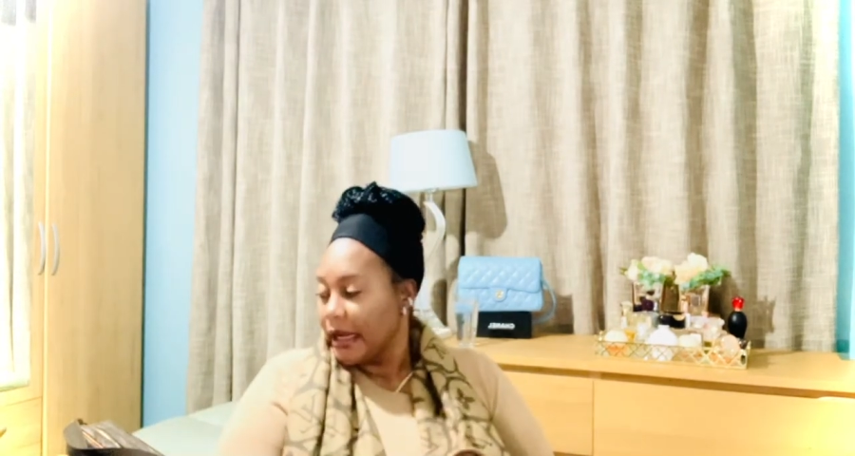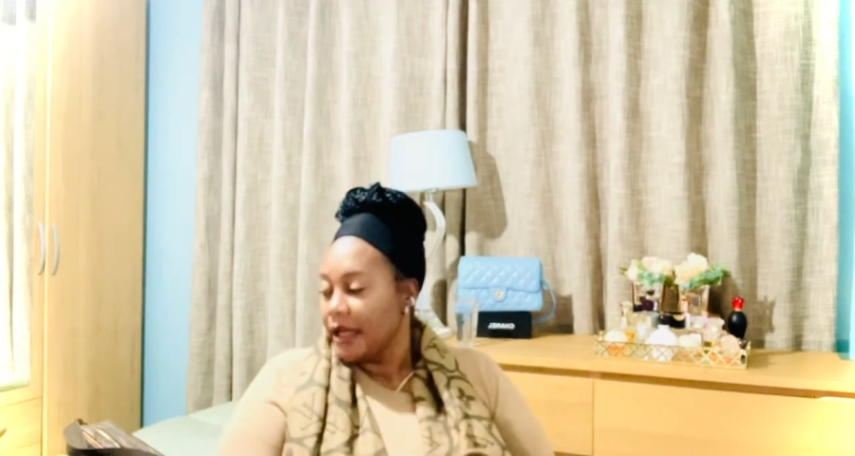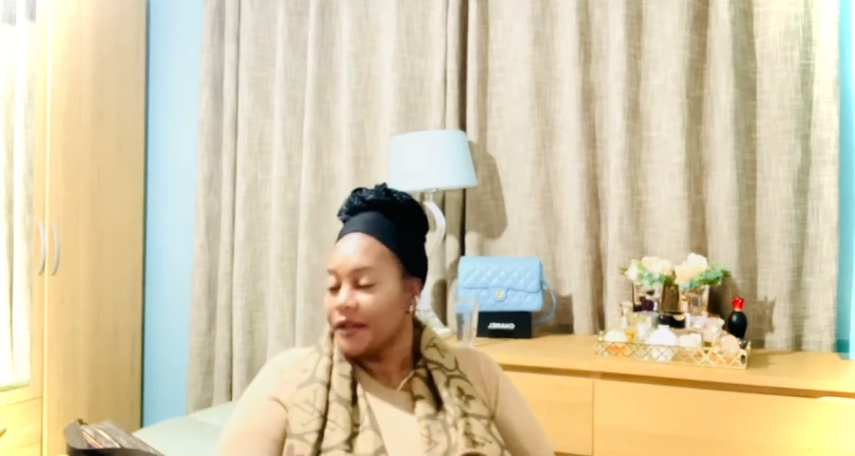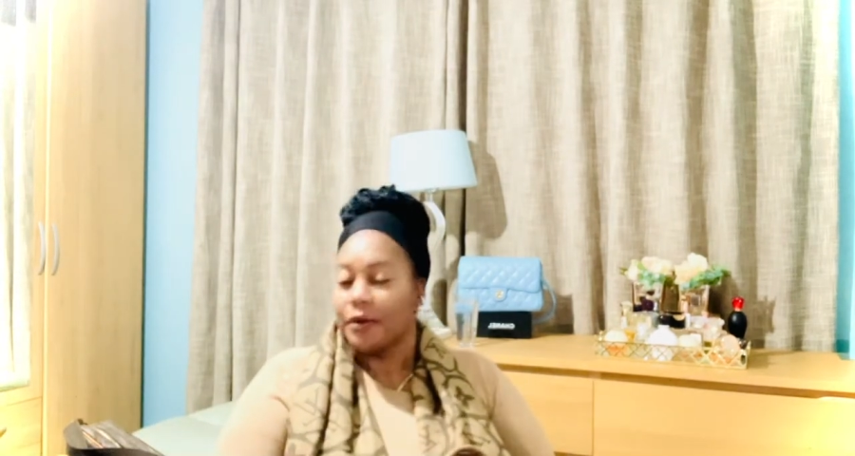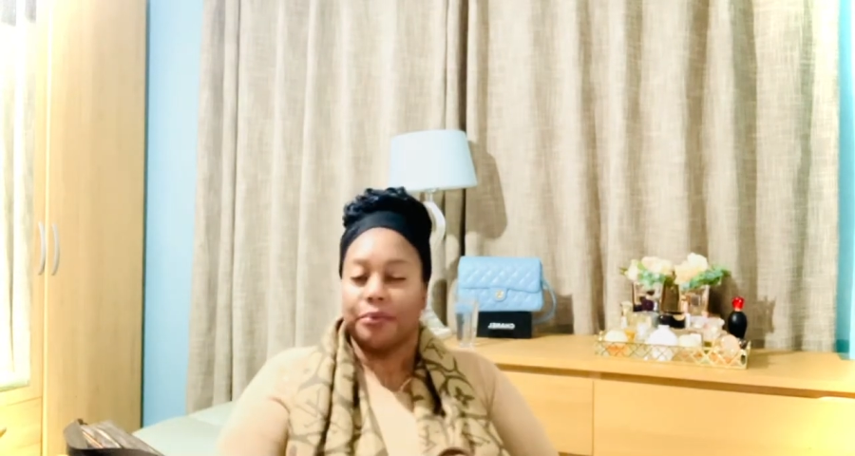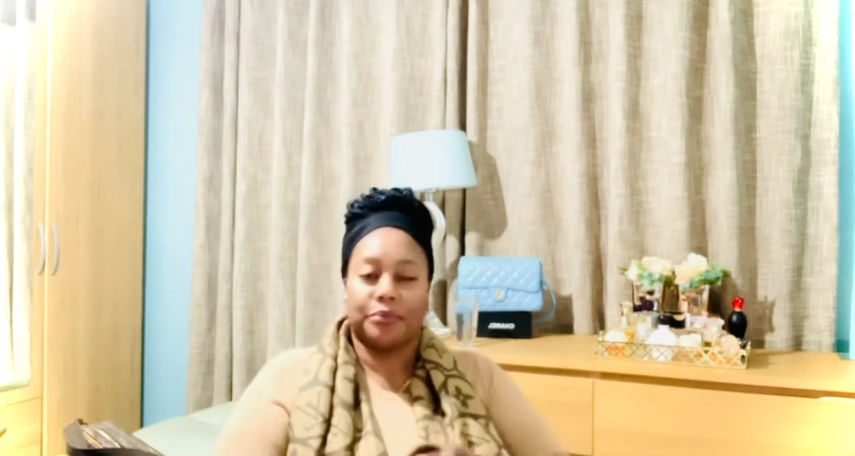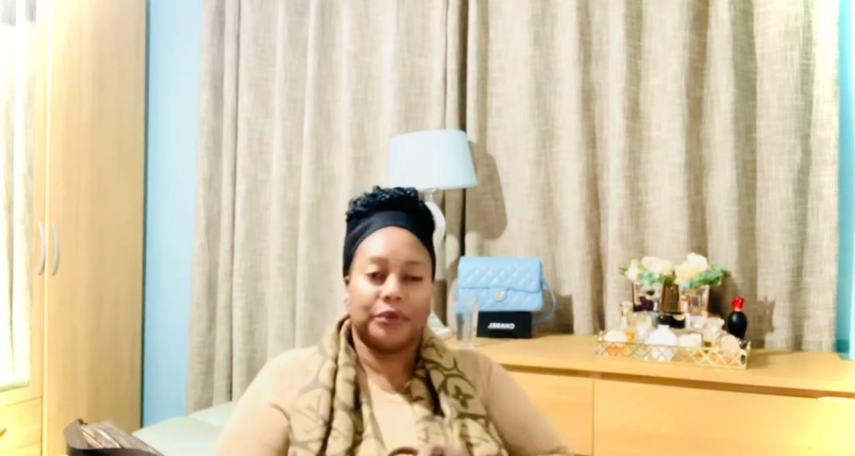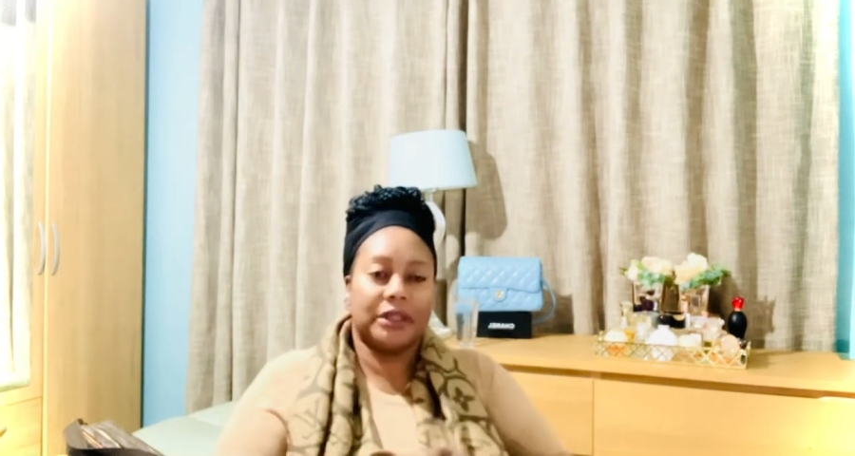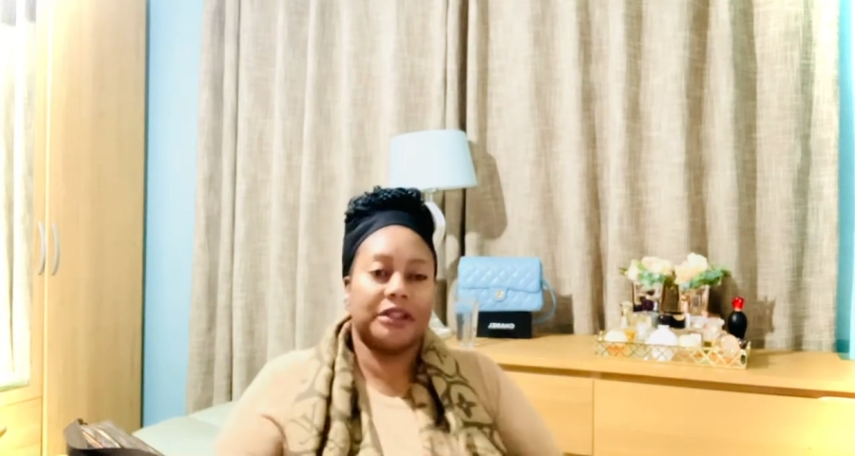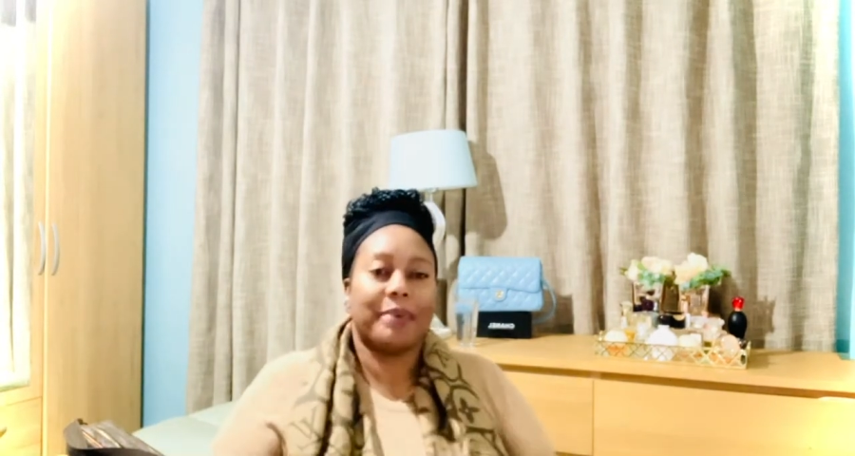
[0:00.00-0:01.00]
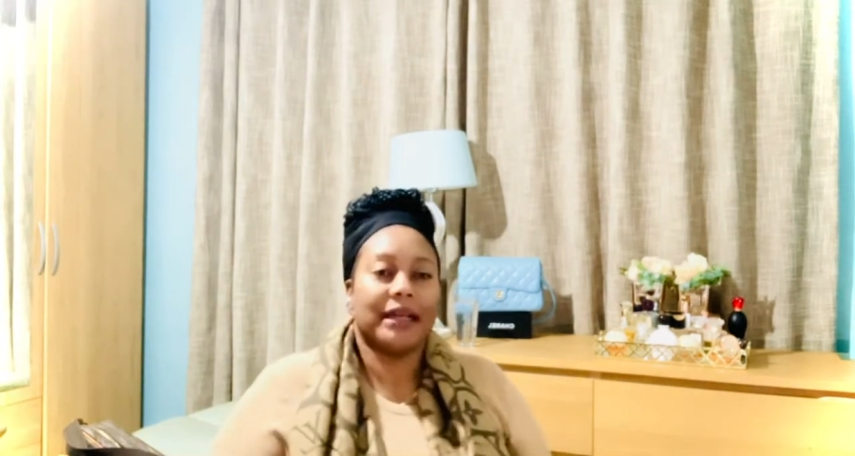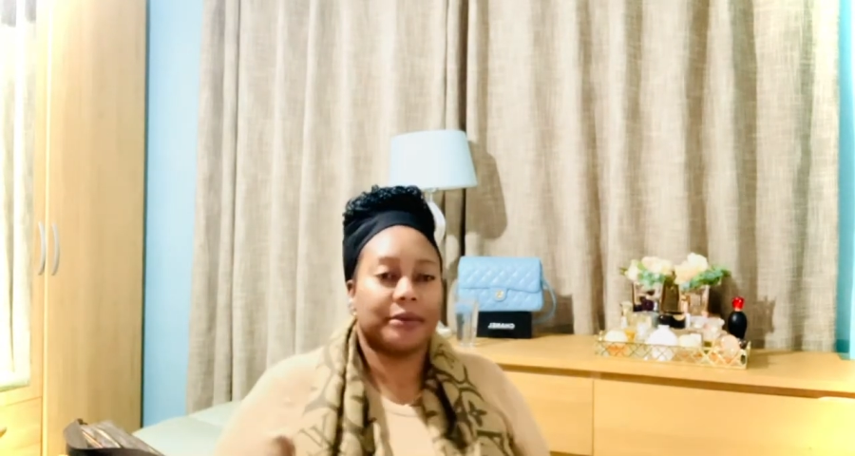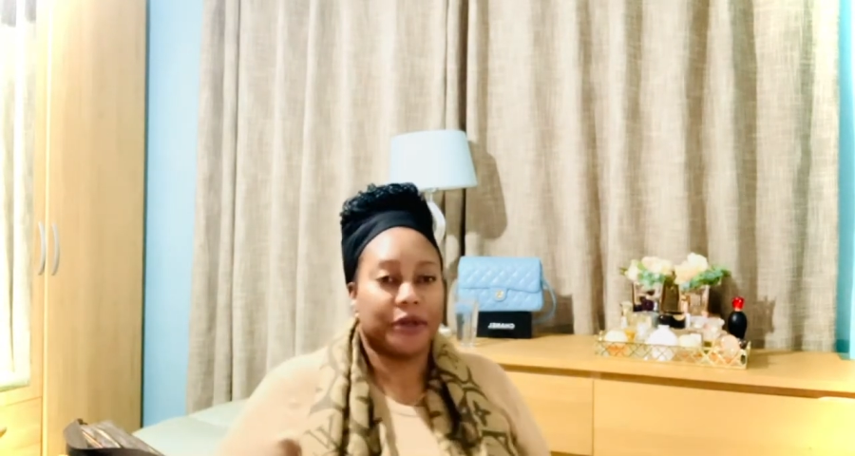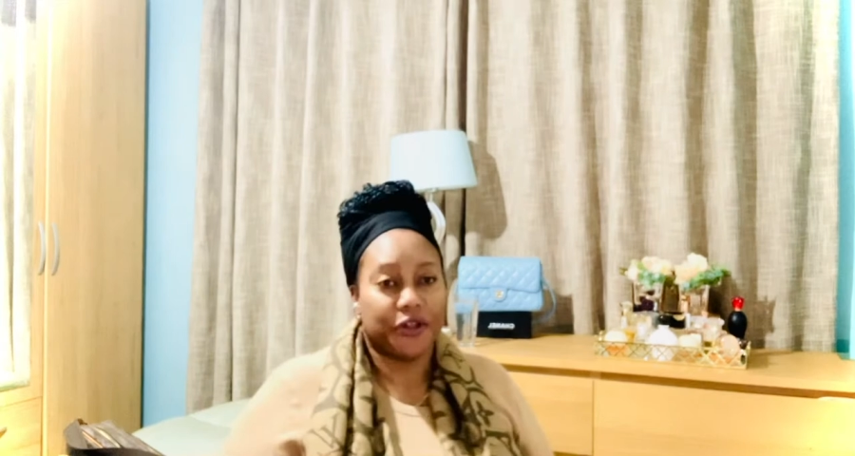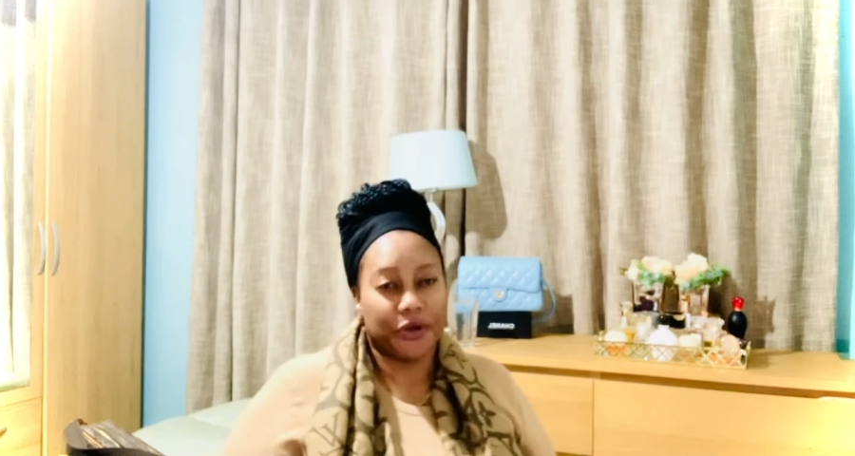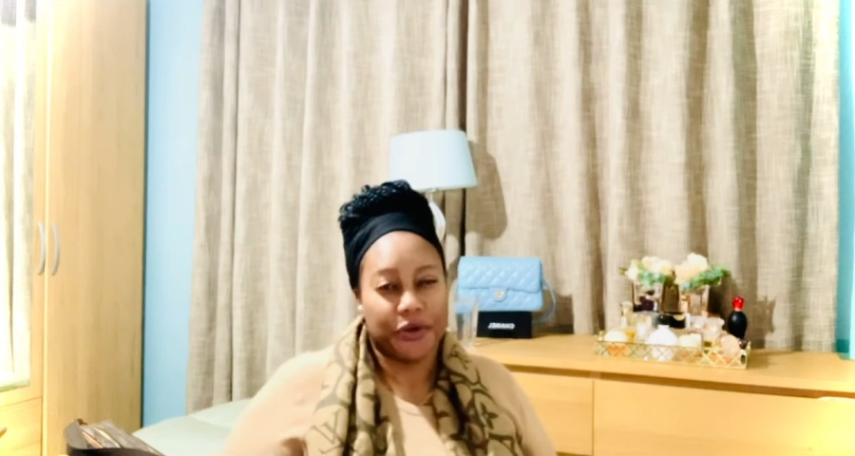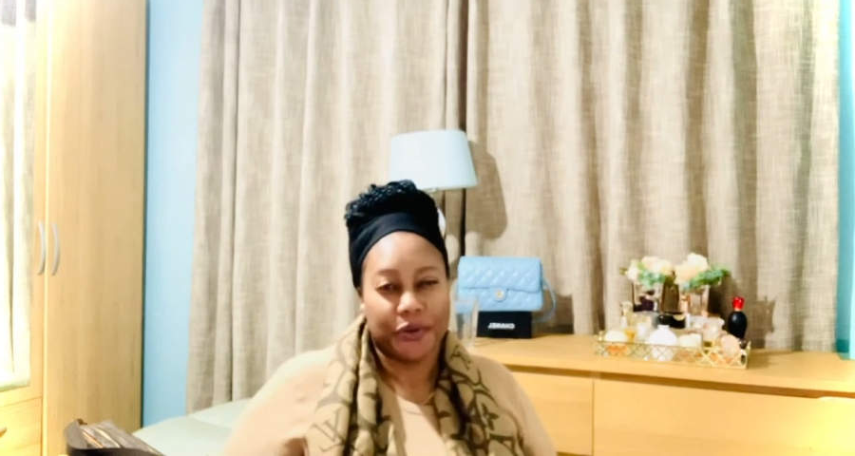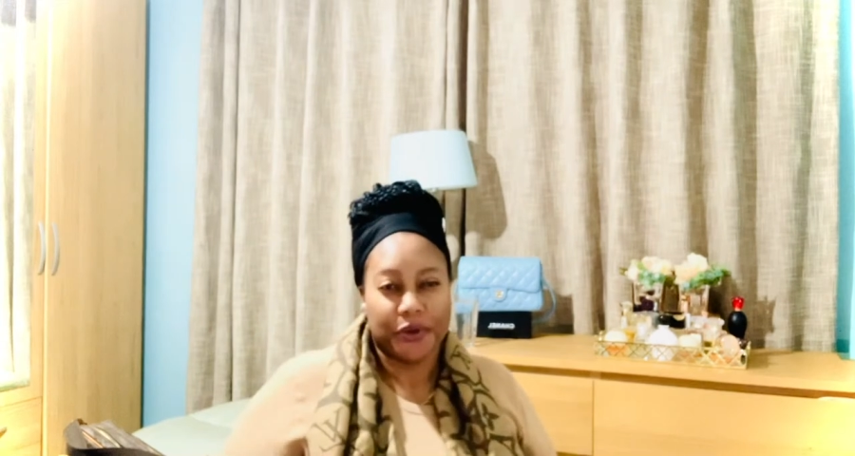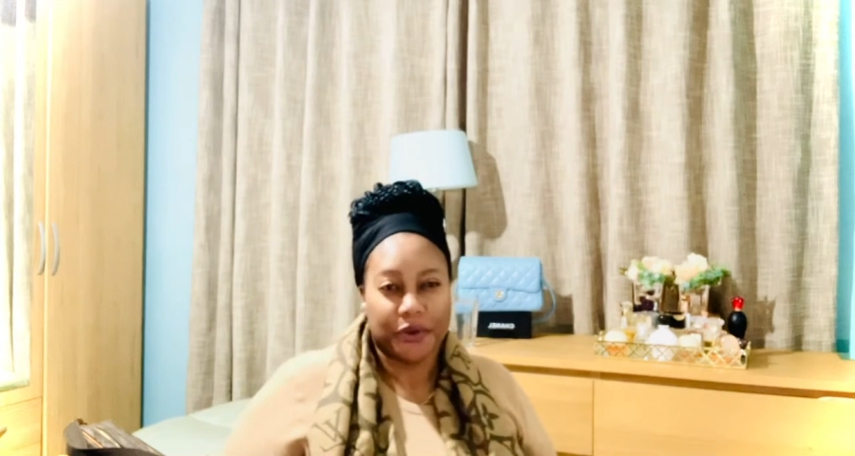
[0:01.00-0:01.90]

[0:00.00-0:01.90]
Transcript: So these bags I'm going to show you